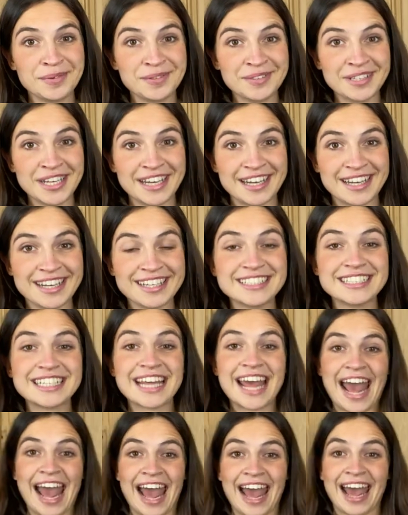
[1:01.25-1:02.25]
will need
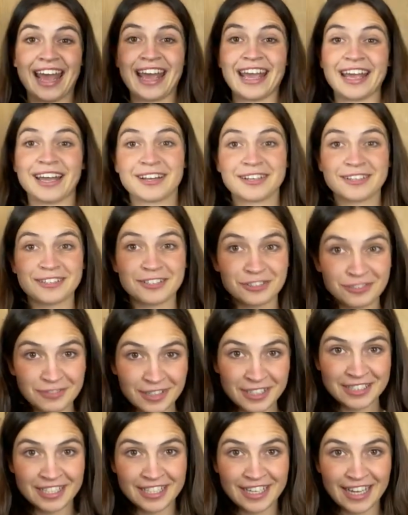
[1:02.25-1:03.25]
a
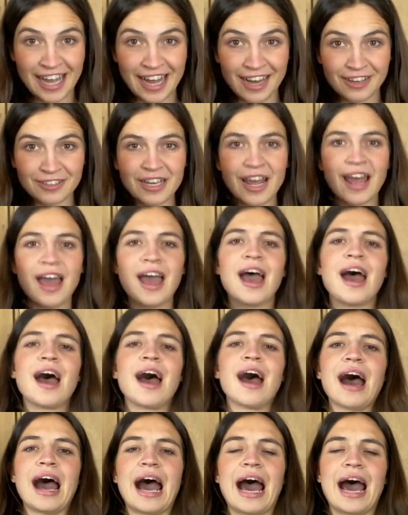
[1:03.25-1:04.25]
dressing gown
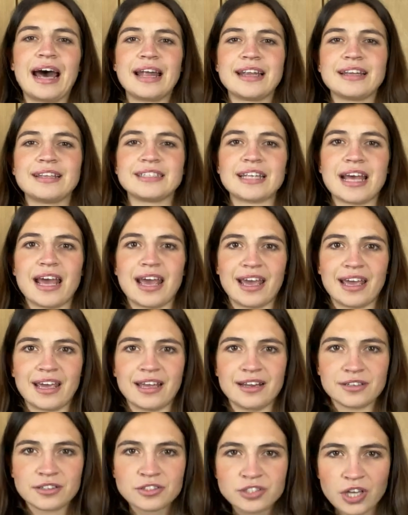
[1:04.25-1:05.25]
and
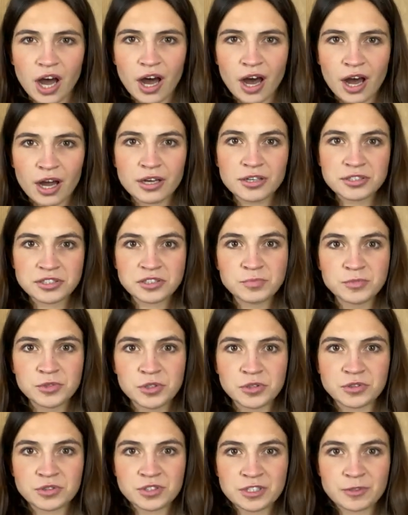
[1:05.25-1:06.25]
a dark,
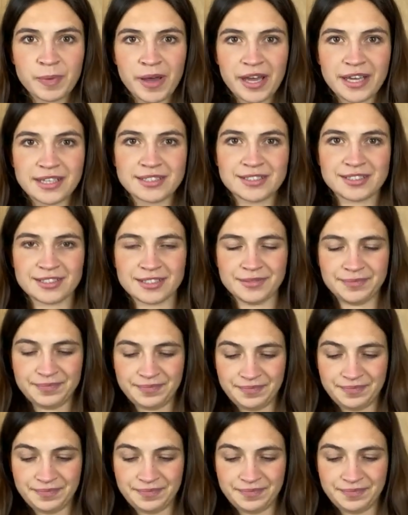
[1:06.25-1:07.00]
small space,